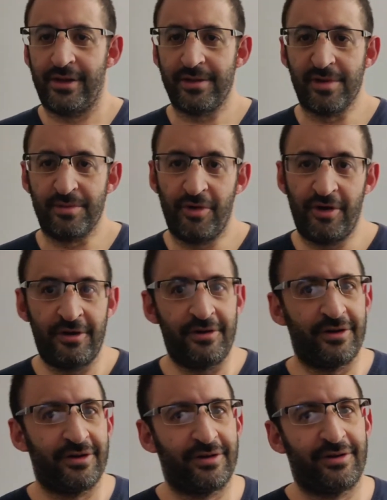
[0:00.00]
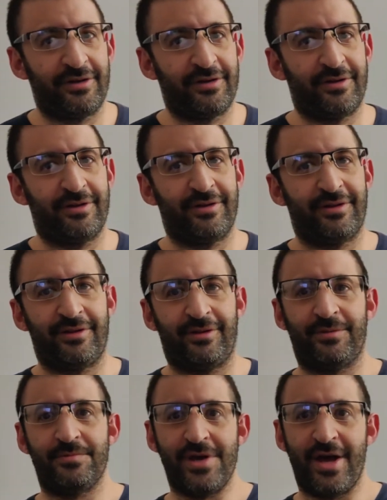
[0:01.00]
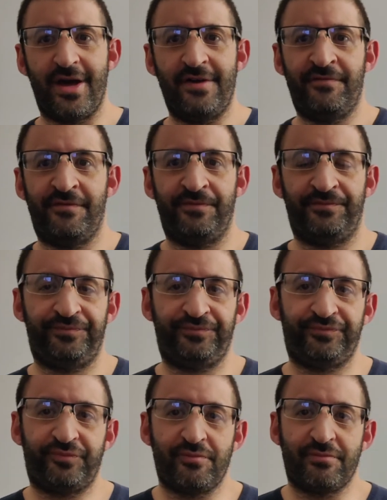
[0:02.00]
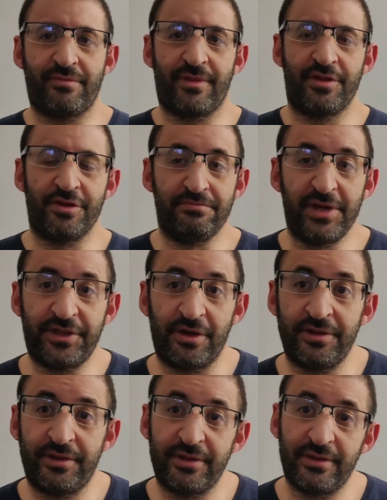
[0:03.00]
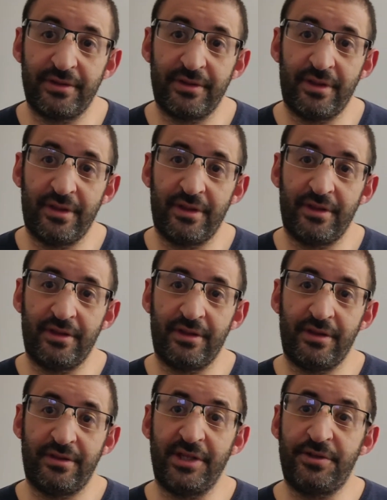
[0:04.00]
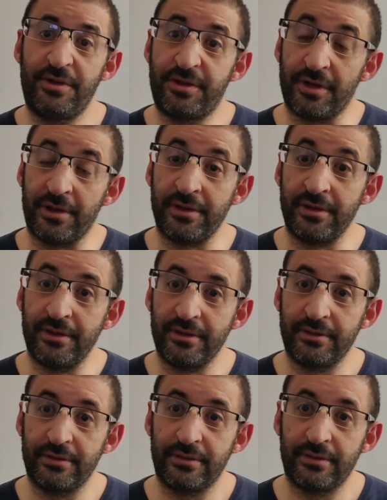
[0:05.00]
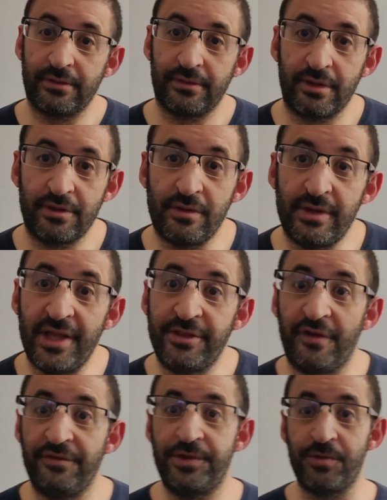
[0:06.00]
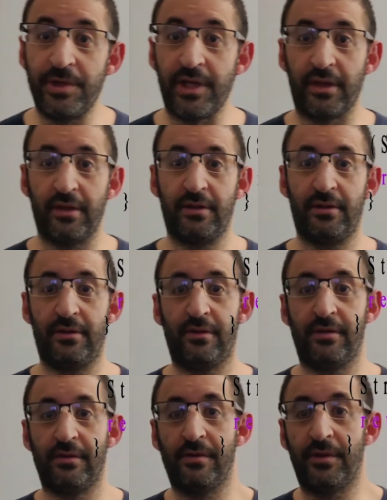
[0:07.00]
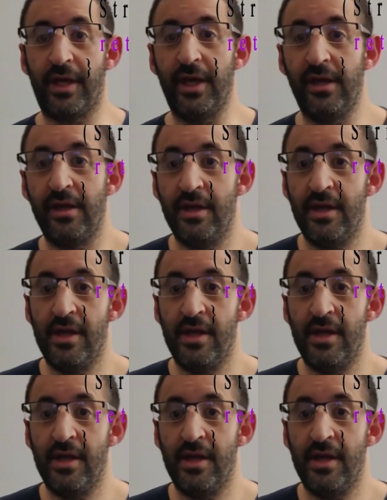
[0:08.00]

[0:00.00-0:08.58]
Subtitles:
Remember, we have the method that return the length of the string. Okay?